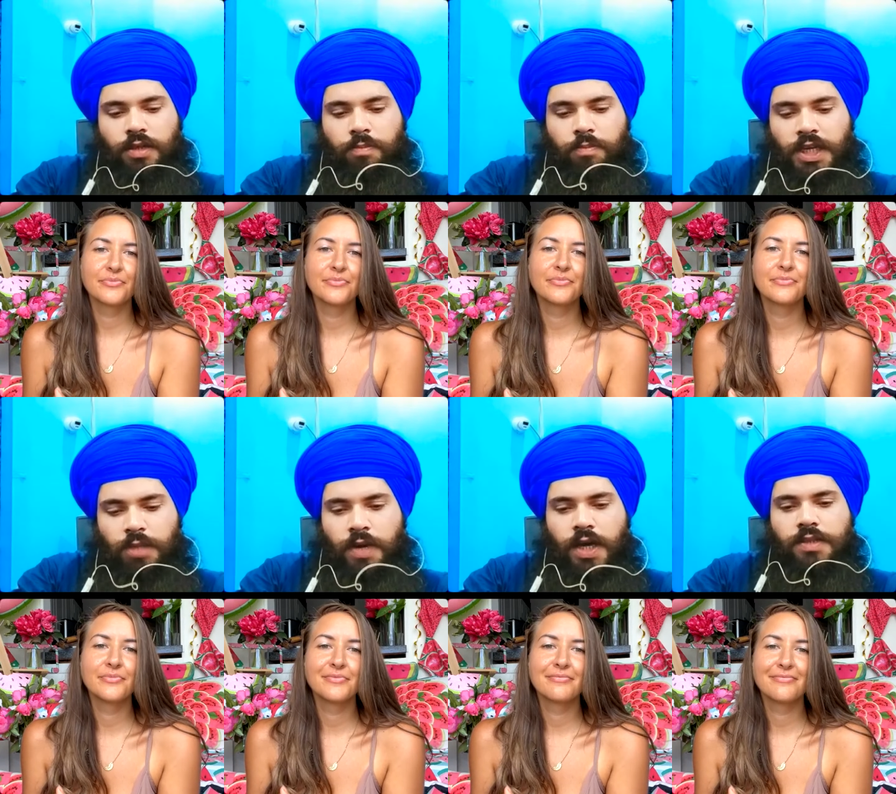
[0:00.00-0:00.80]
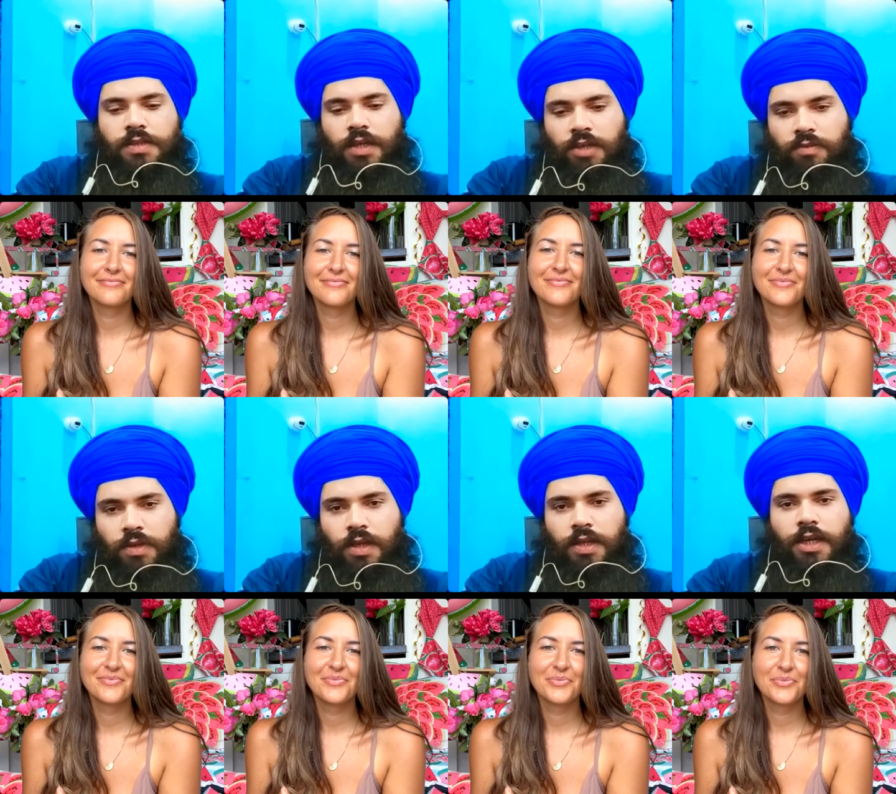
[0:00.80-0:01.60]
Speaker 1: uh, minimize
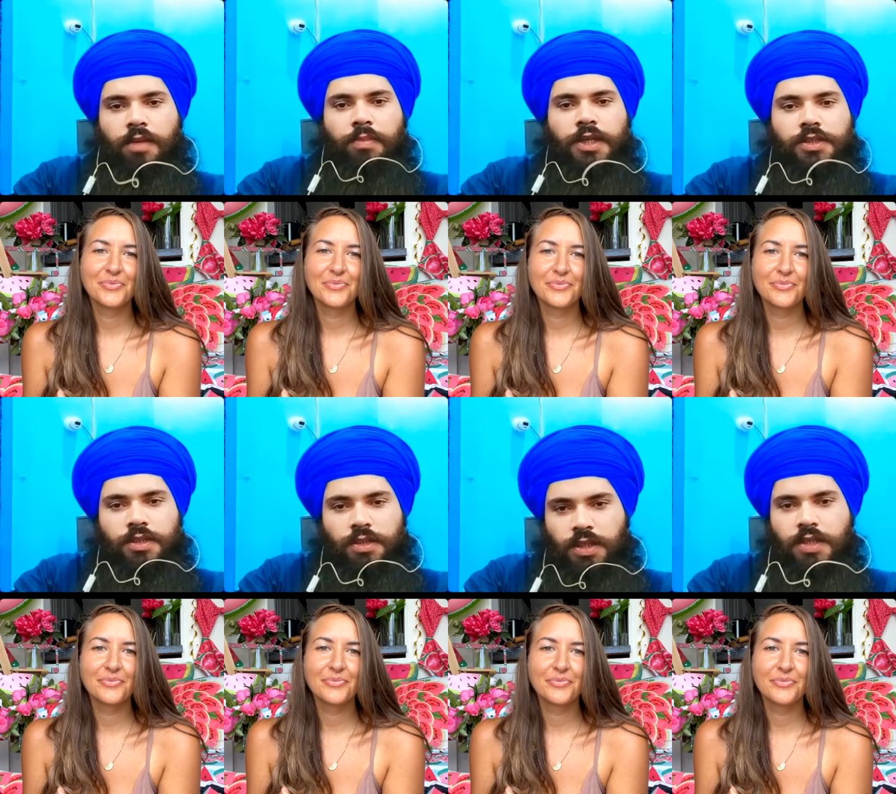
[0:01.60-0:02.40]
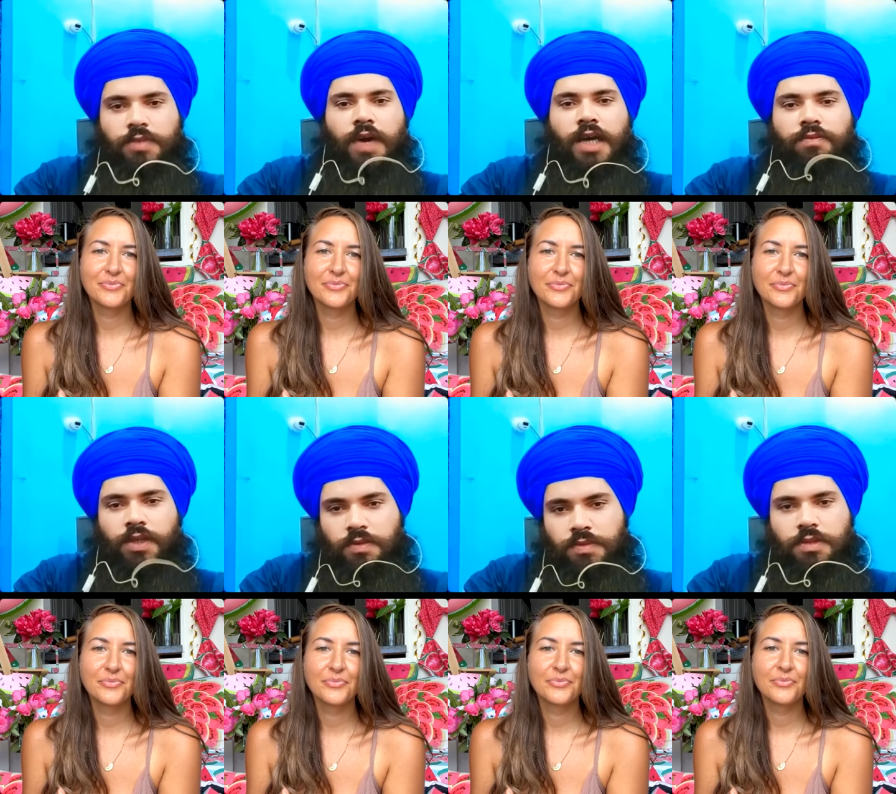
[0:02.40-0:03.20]
even a little bit these five
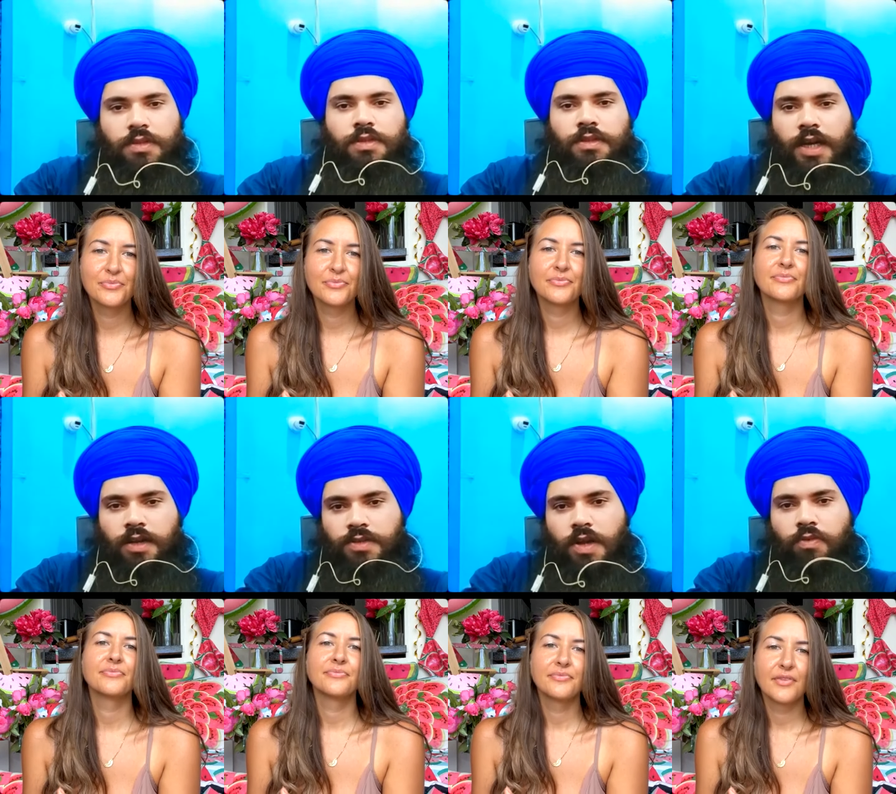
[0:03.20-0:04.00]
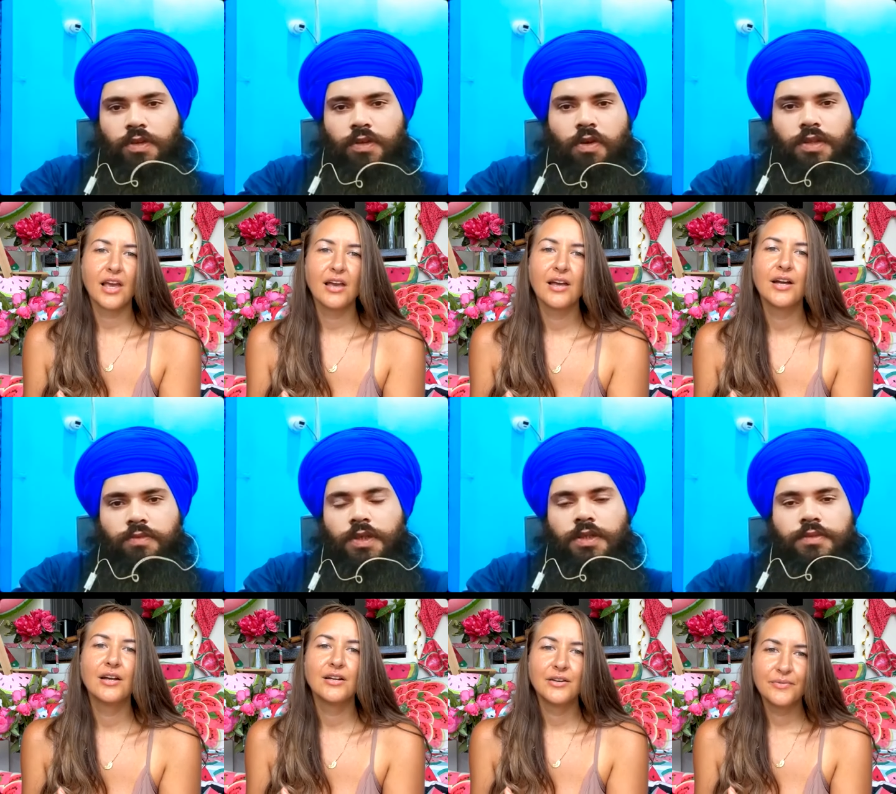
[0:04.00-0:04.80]
thieves that are surrounding all
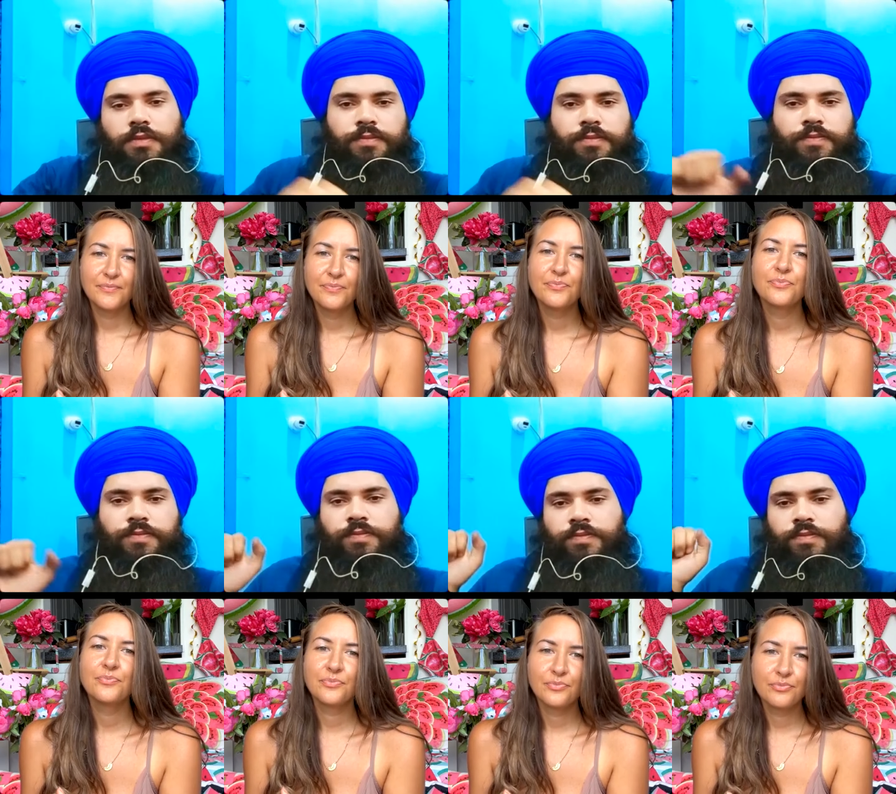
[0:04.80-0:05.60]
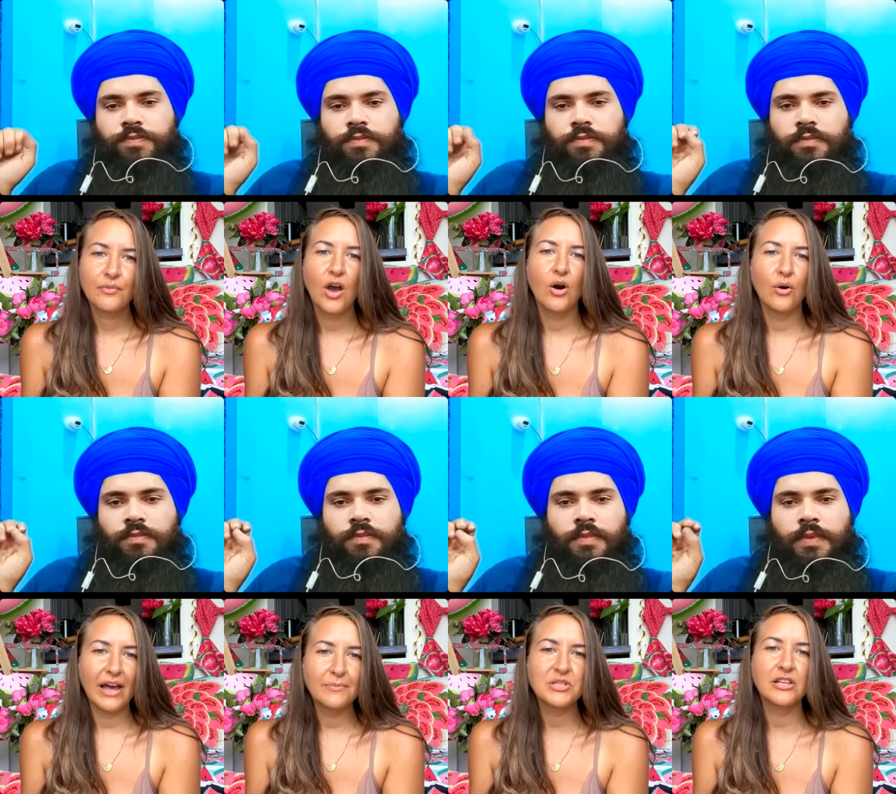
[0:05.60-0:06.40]
the world?
Speaker 2: Oh,
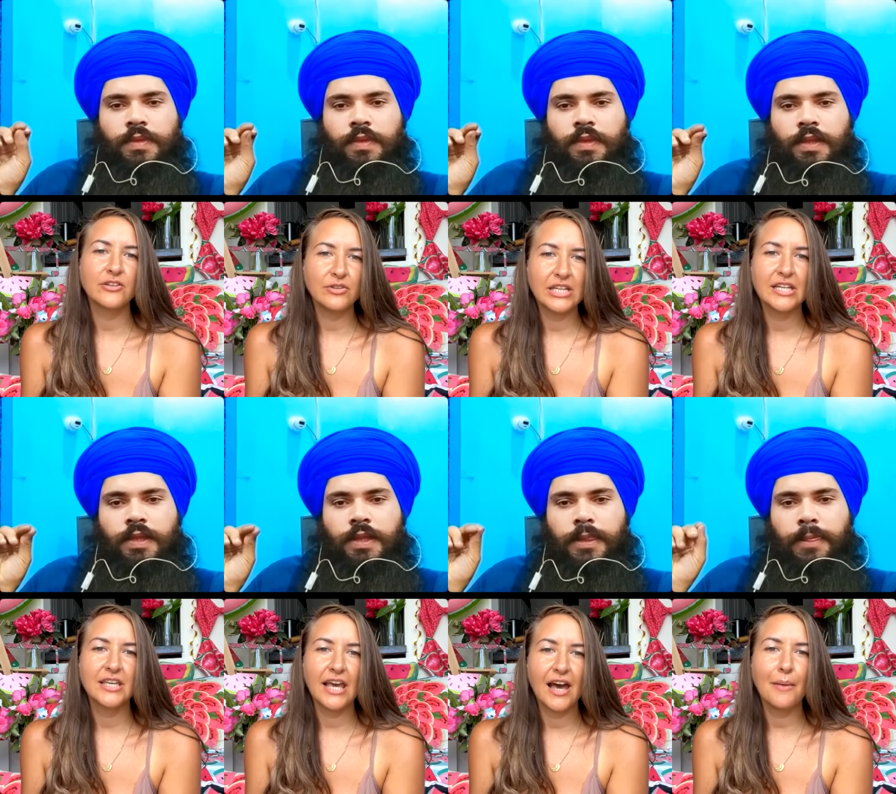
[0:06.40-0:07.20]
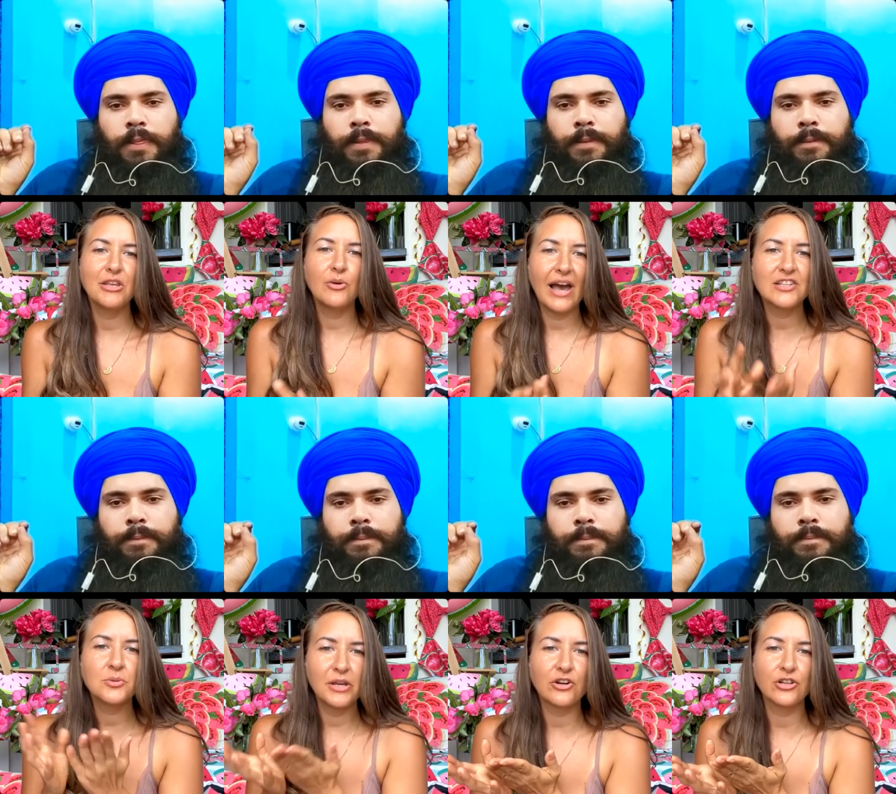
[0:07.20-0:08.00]
absolutely. Yeah, I mean, you asked
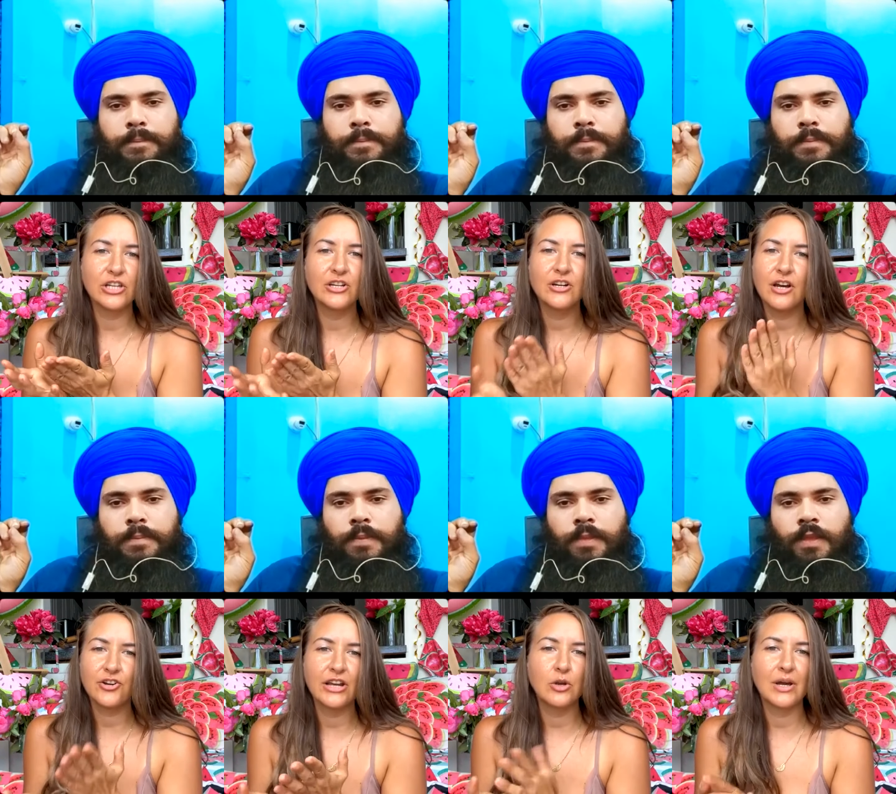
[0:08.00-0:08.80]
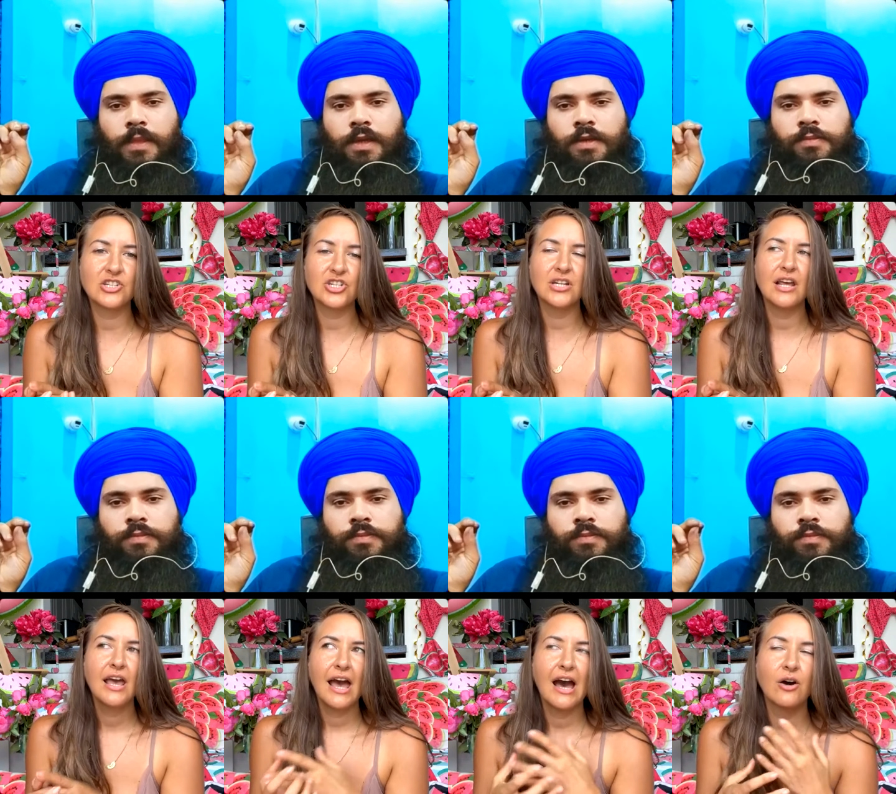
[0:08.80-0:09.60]
me earlier a great question.
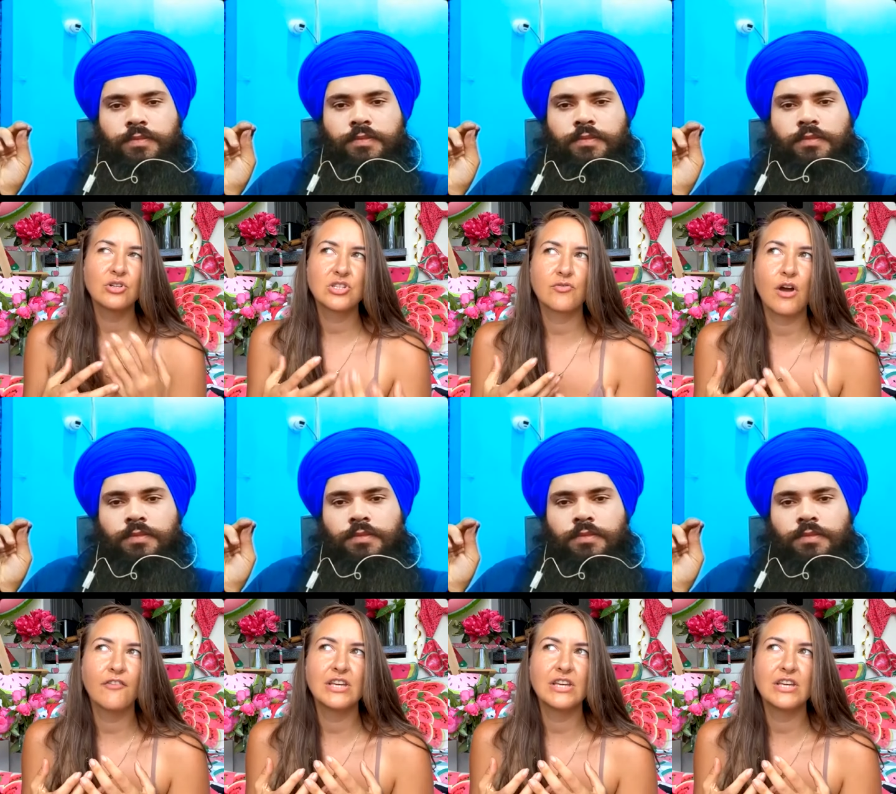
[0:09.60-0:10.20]
How does the raw